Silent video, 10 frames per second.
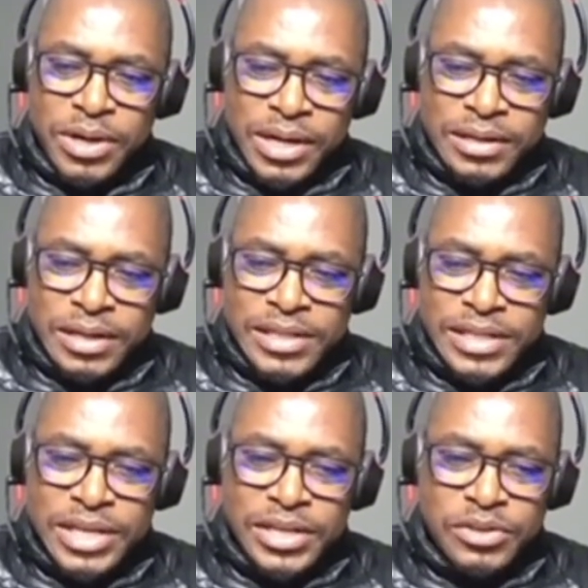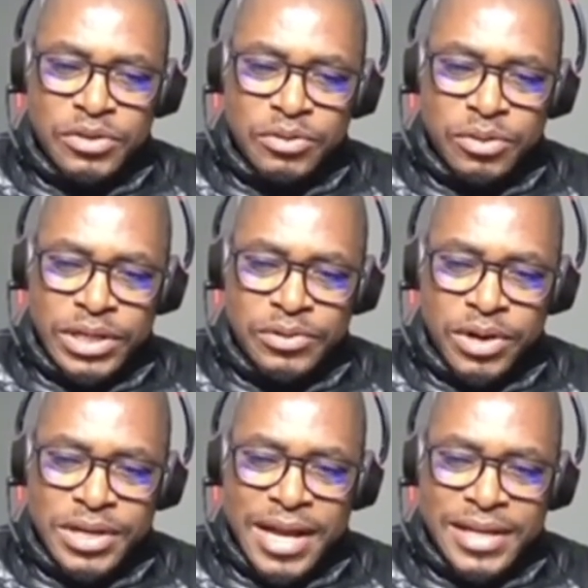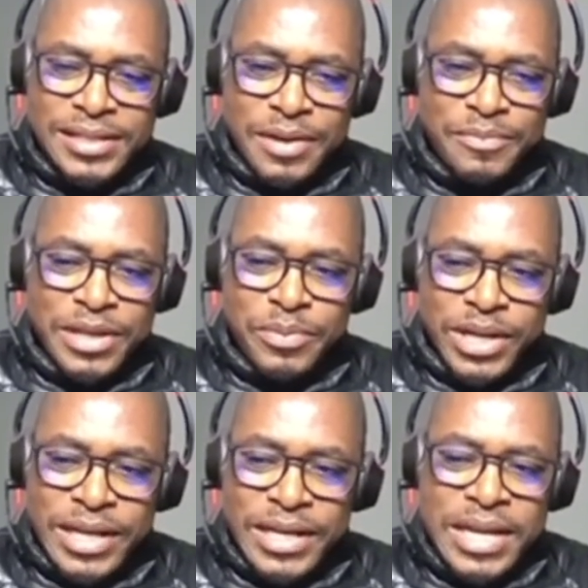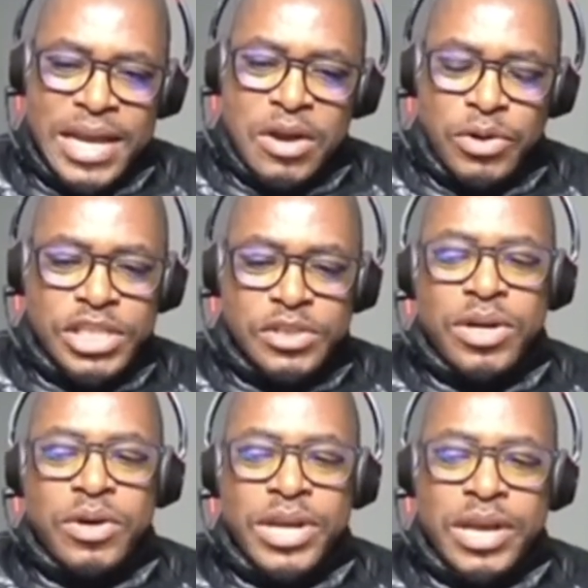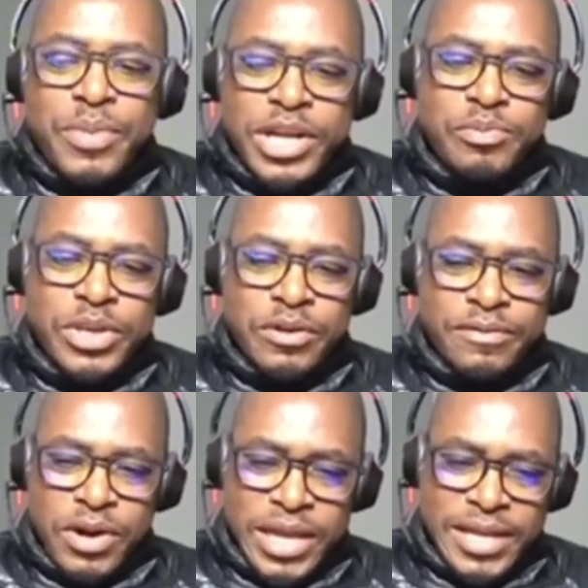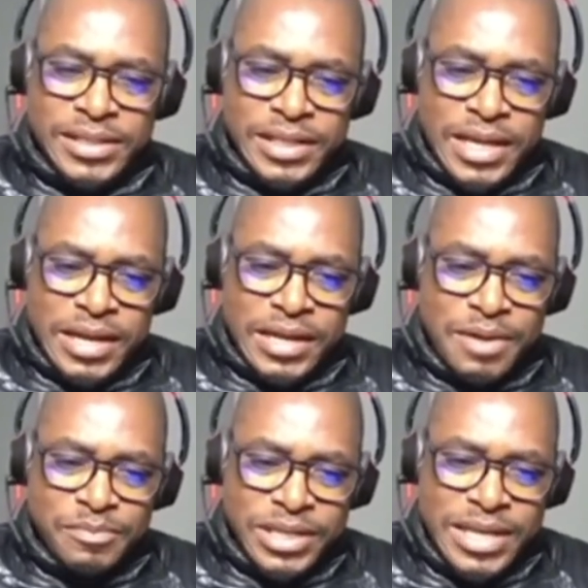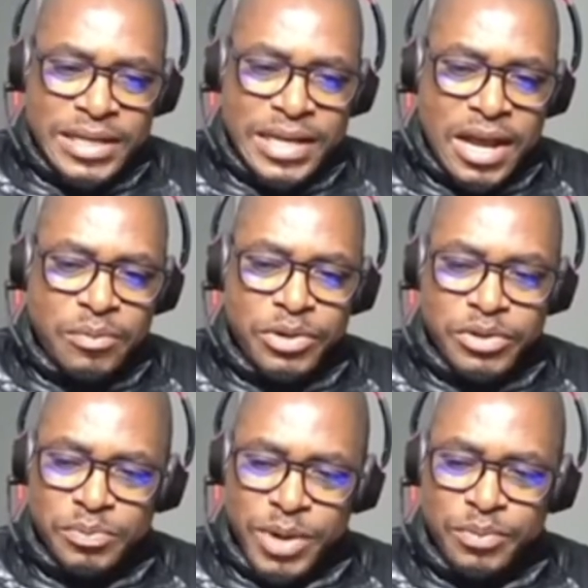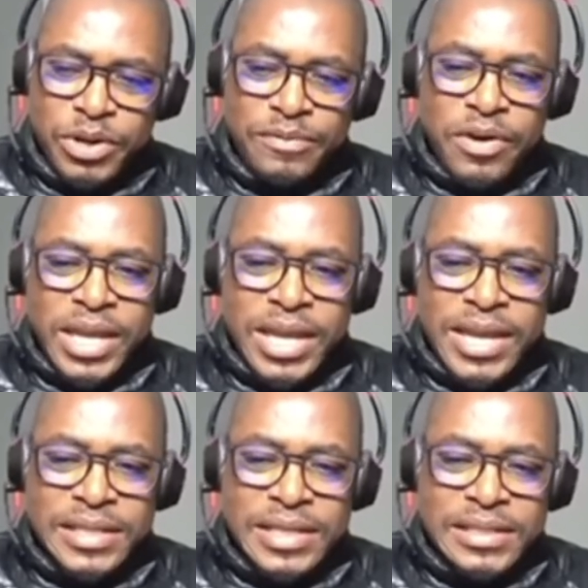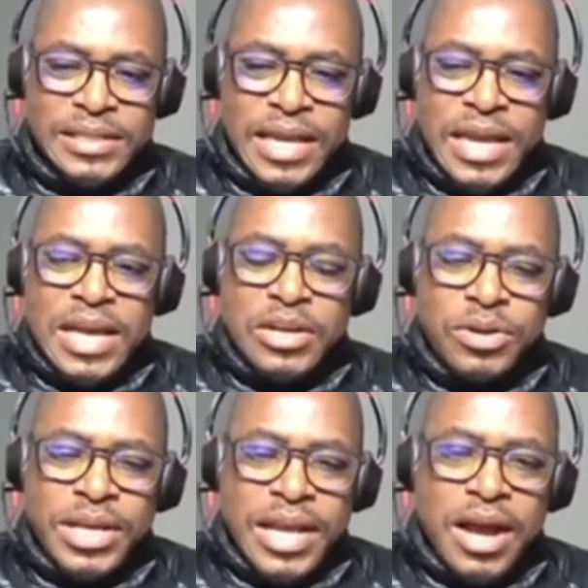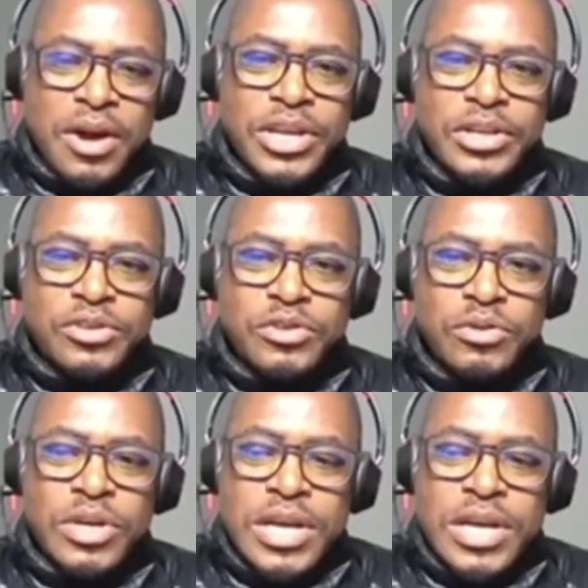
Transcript: interject you when you want to ask something, but then which is where Part B of our case comes in now, because Part B of our case is looking now into